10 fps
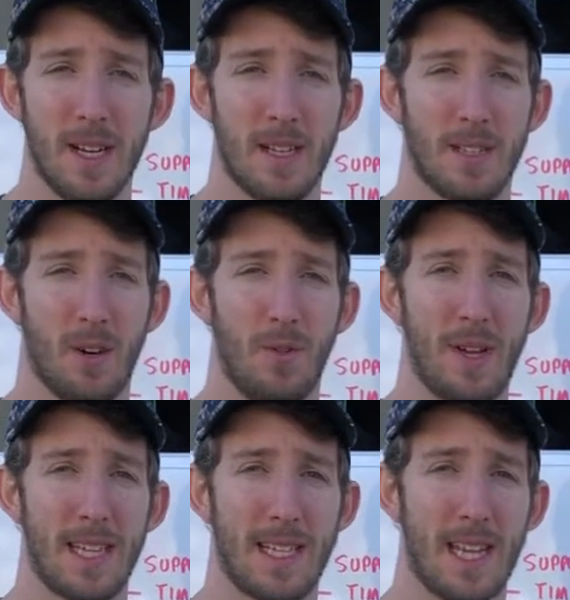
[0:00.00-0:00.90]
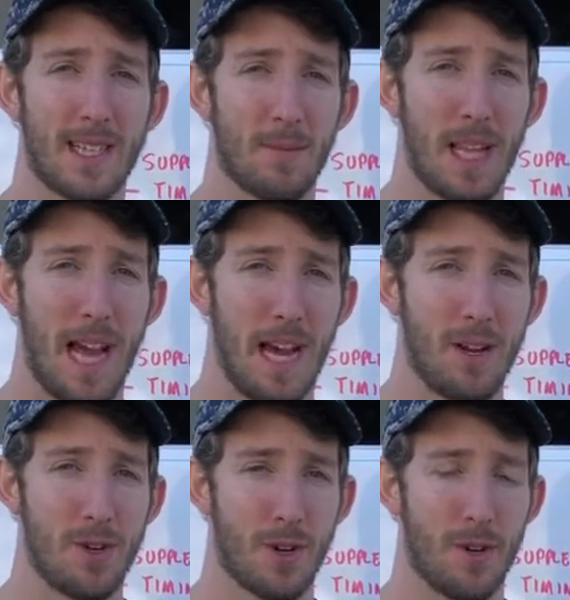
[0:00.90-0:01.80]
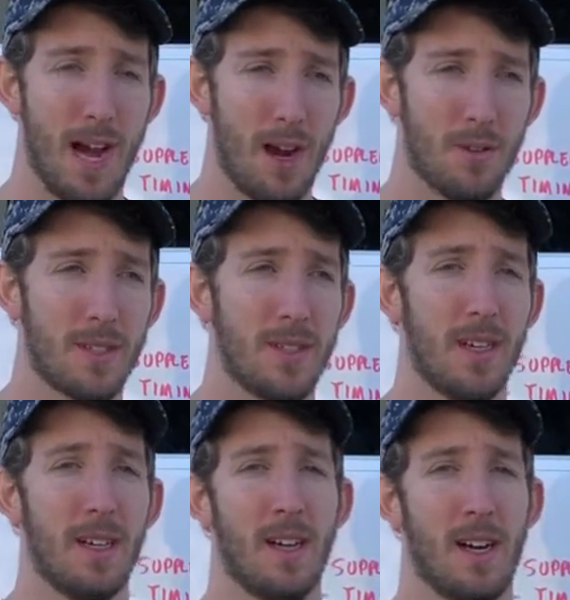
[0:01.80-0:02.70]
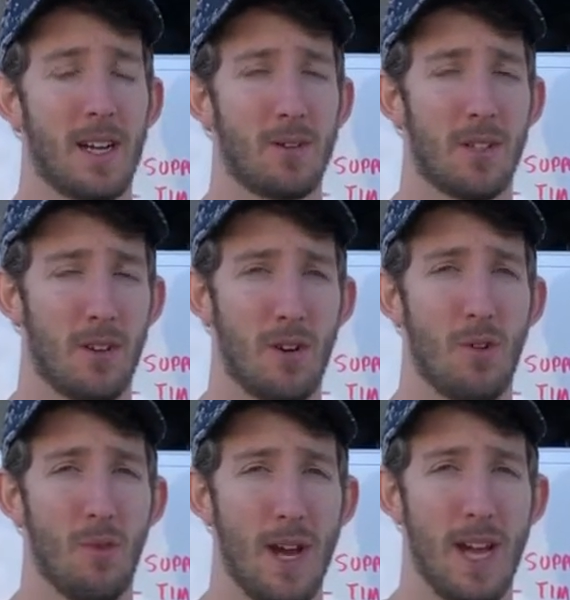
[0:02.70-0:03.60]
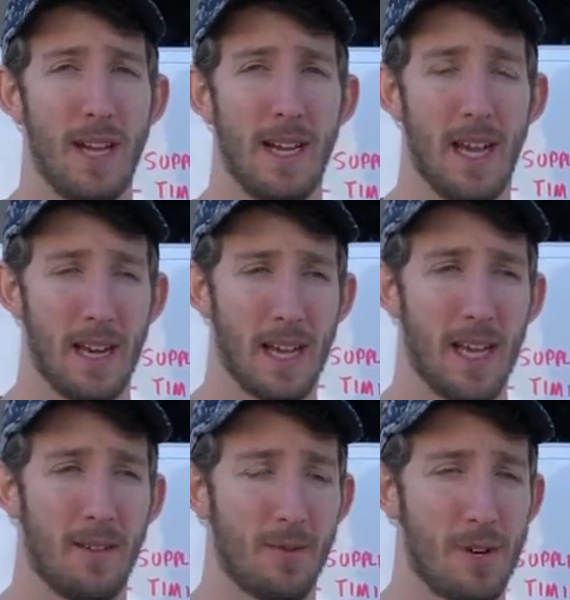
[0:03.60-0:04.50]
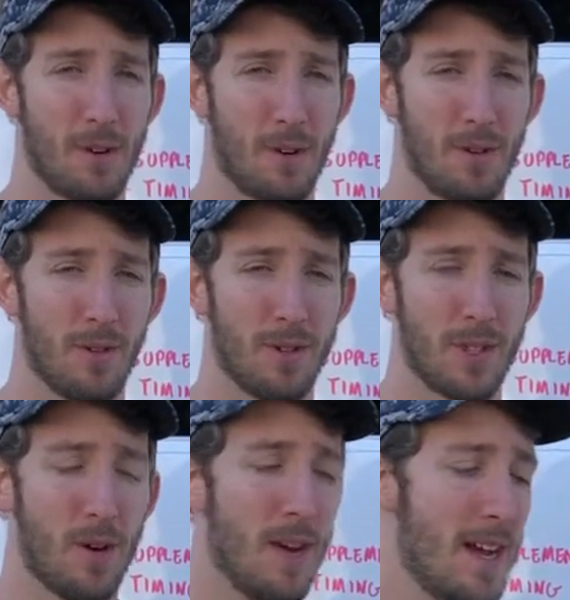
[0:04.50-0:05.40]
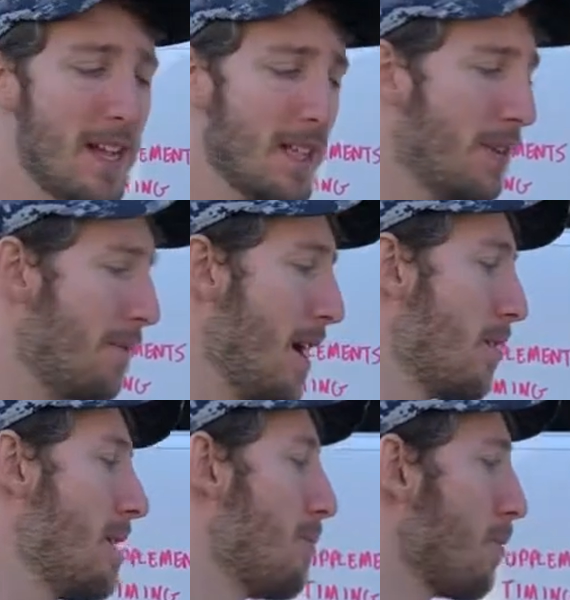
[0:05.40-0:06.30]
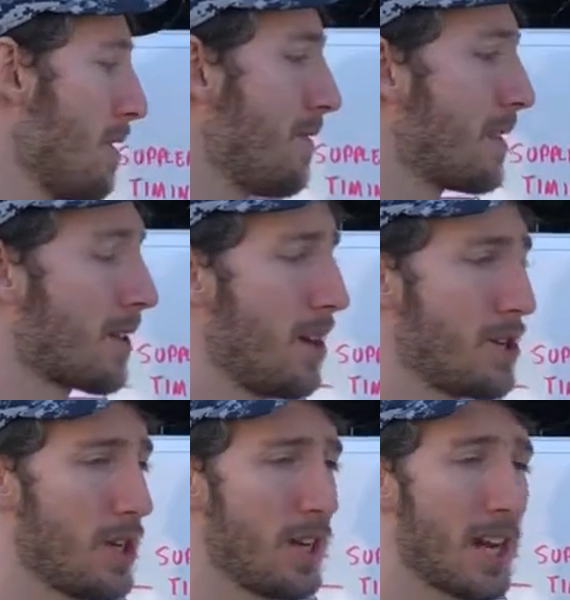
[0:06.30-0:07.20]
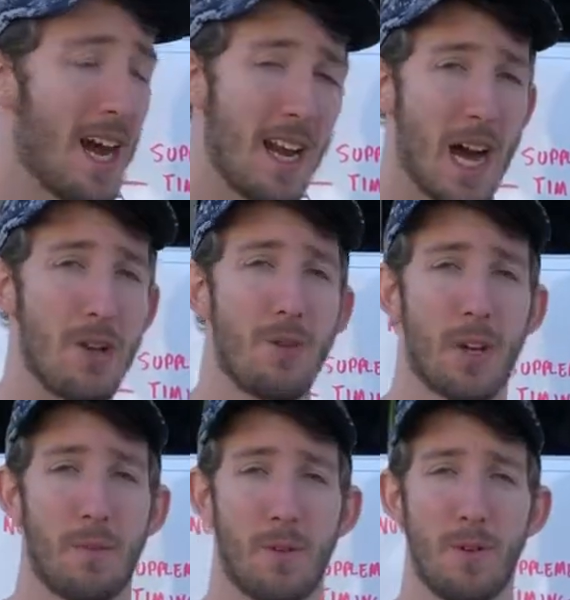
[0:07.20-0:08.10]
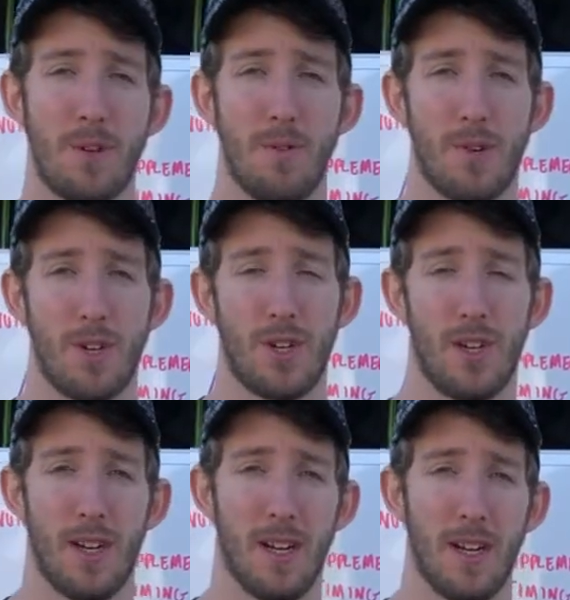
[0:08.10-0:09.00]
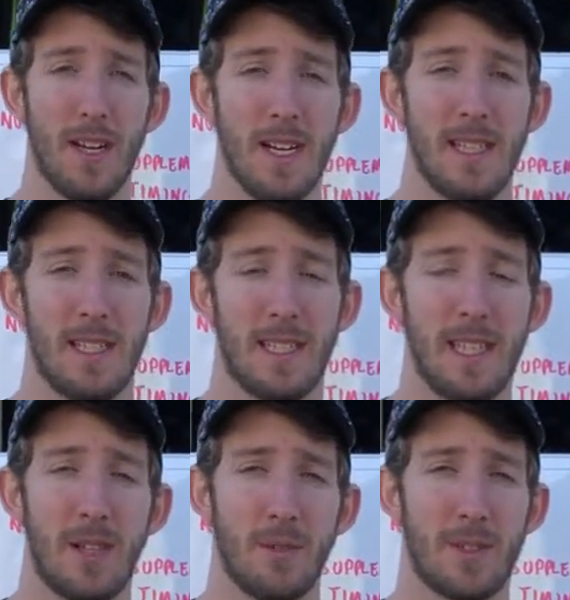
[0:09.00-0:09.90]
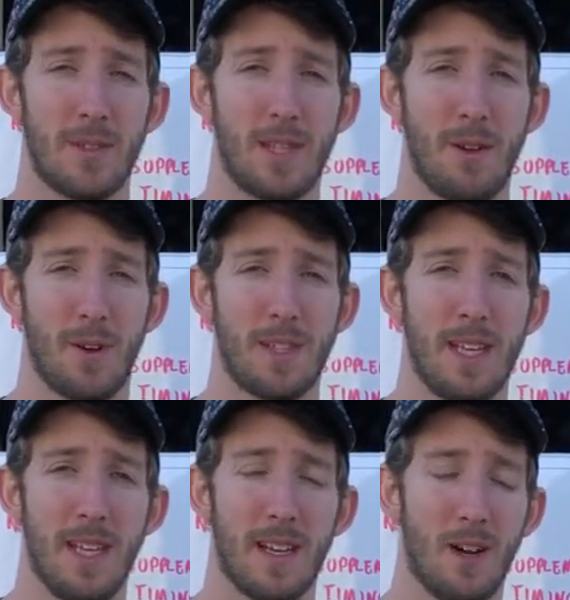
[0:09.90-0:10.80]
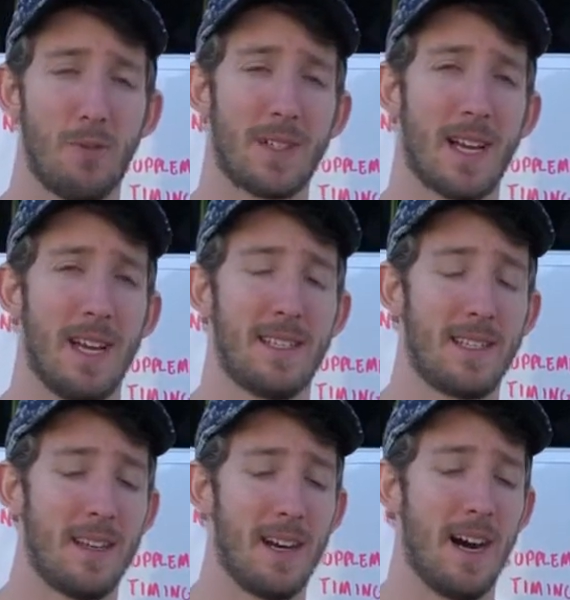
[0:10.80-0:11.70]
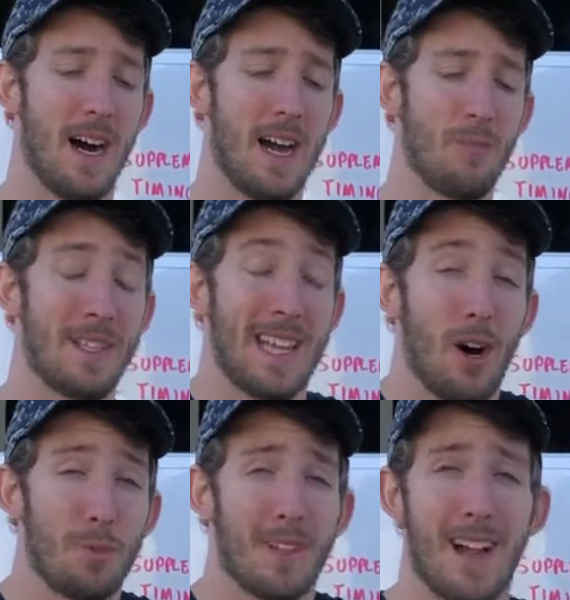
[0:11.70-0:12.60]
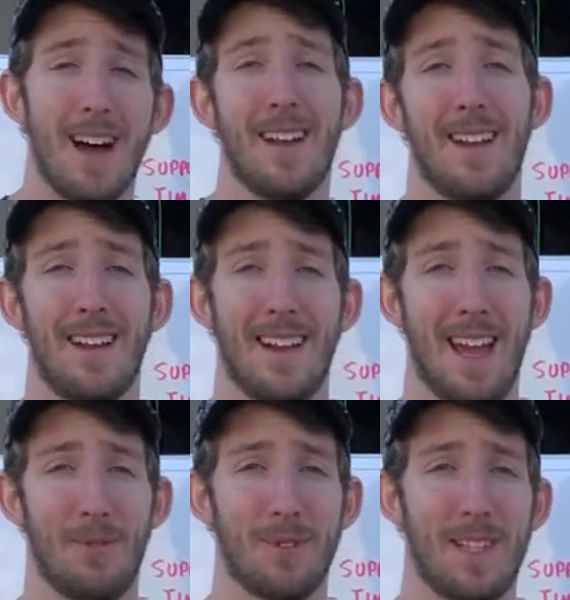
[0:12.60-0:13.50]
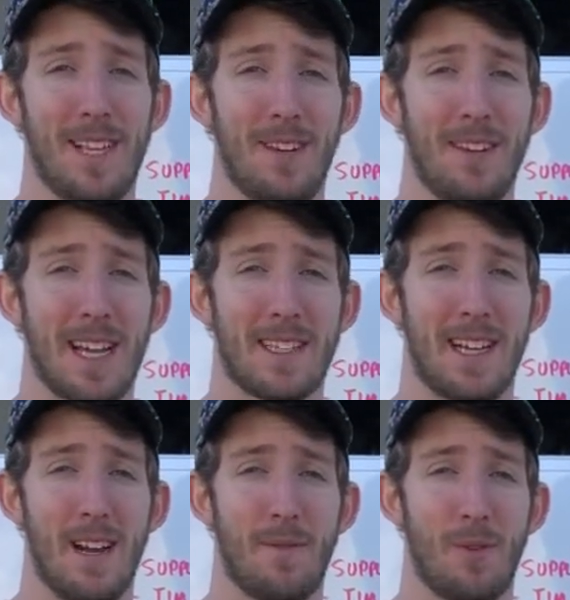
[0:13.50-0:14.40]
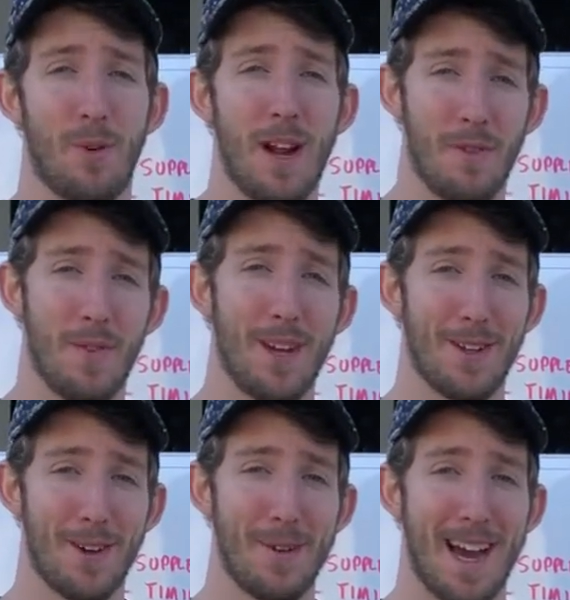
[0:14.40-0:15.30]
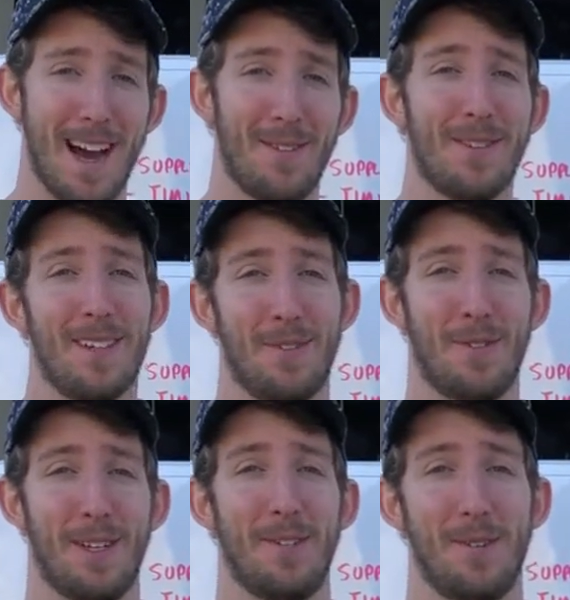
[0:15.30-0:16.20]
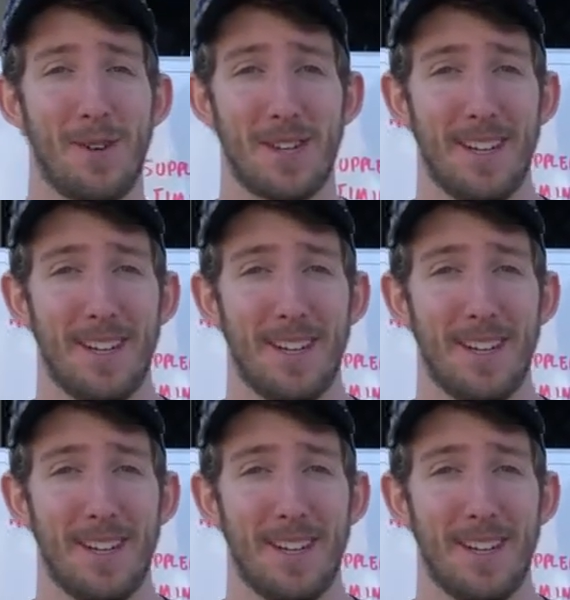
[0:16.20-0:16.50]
So if we can take some of that added sugar out, it goes a long way in, again, reaching our goals. So this is a very brief discussion on kind of how you can approach nutrition to see the results that you want to see. I hope this helped a lot, and we'll see you next time for whatever video that we have for nutrition.